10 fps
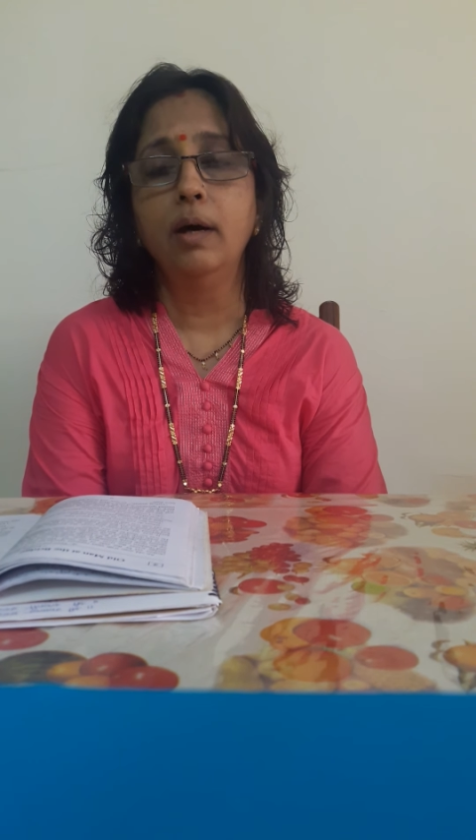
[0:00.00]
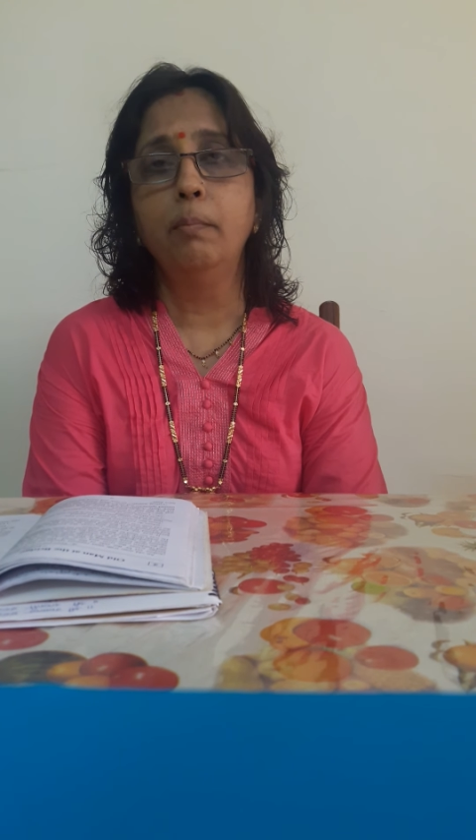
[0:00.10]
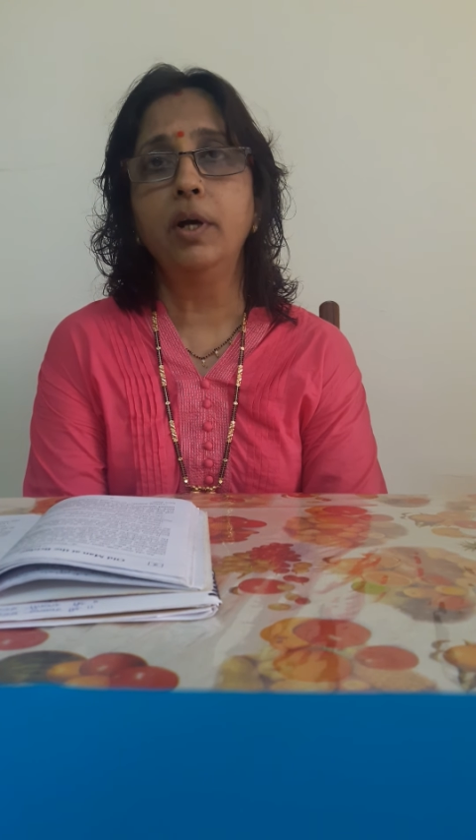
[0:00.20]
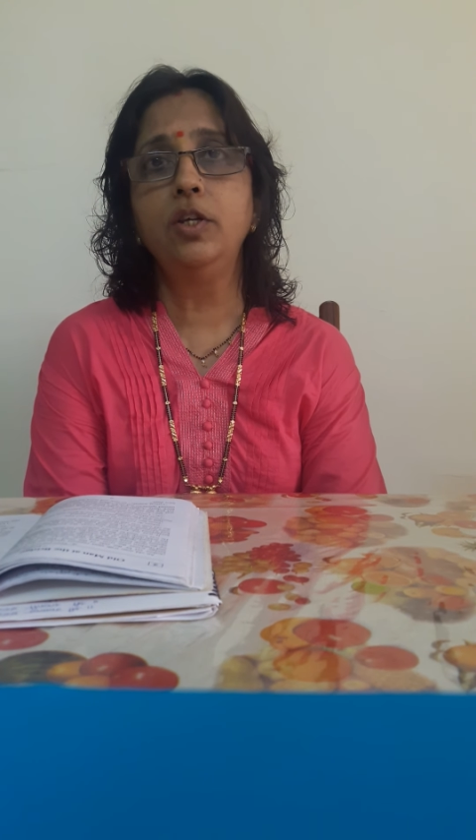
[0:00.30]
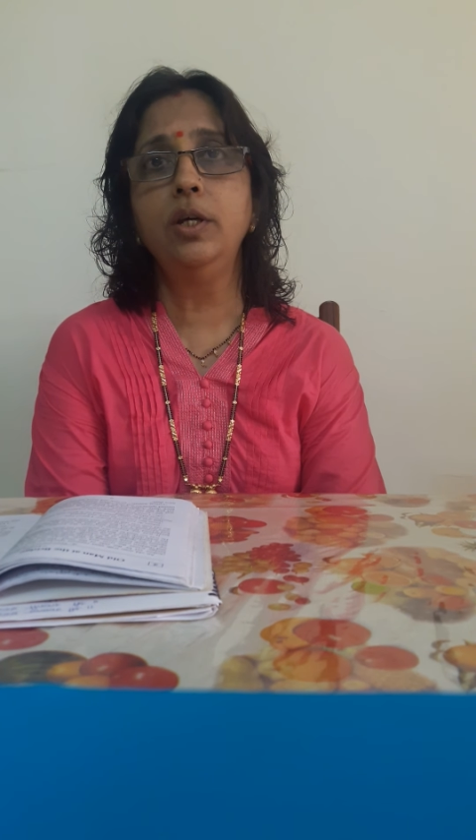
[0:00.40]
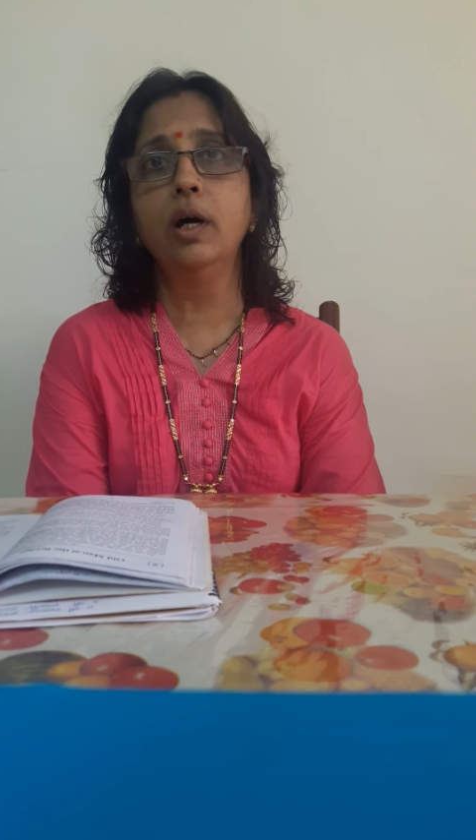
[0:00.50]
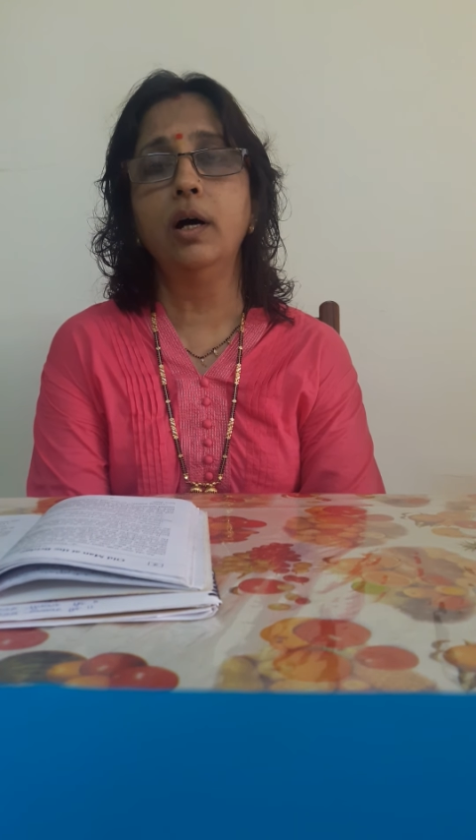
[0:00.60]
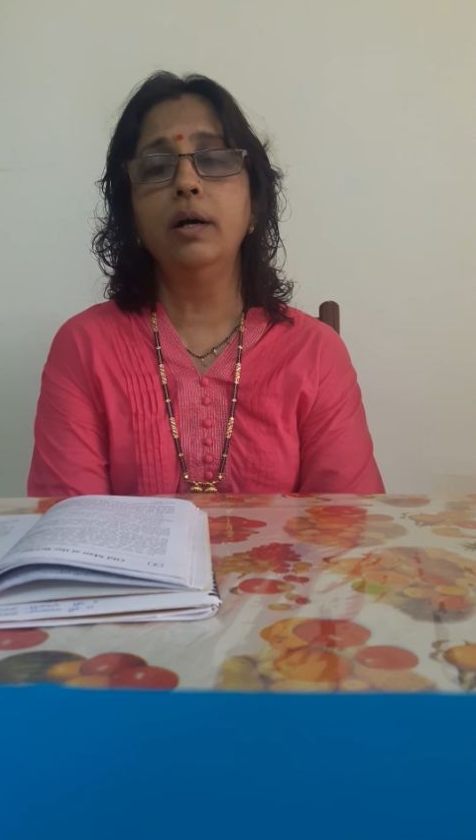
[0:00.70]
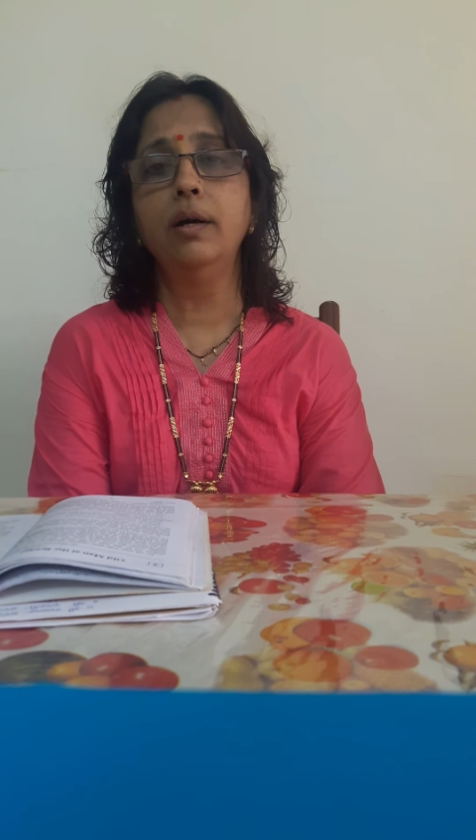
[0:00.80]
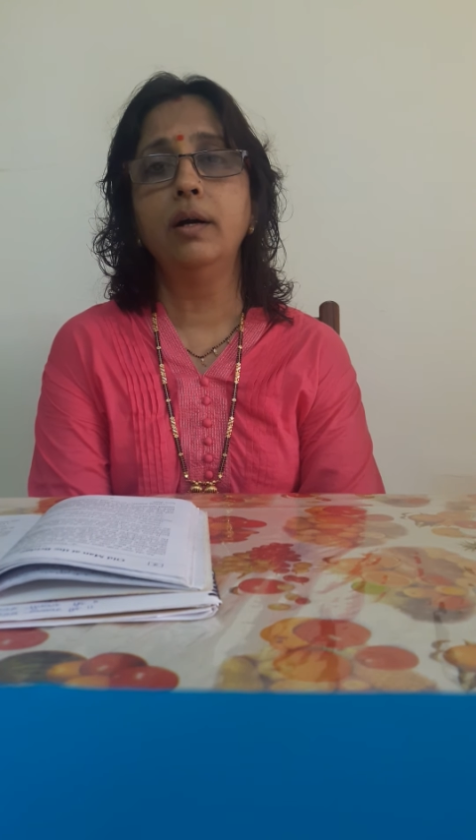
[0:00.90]
But
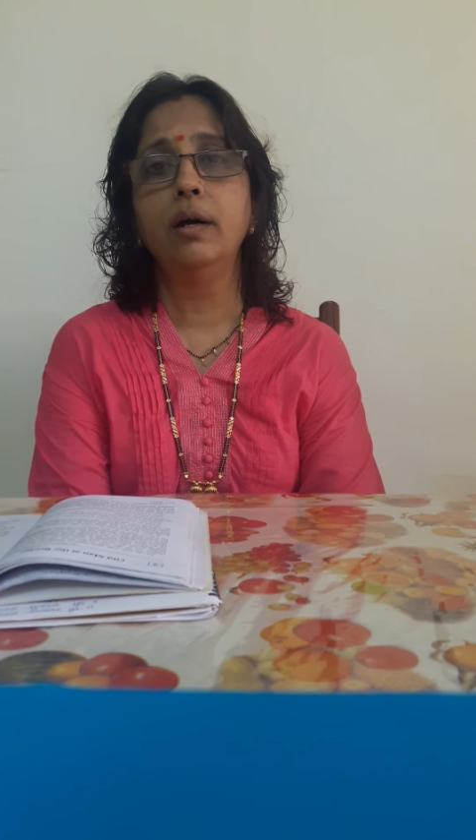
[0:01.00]
here,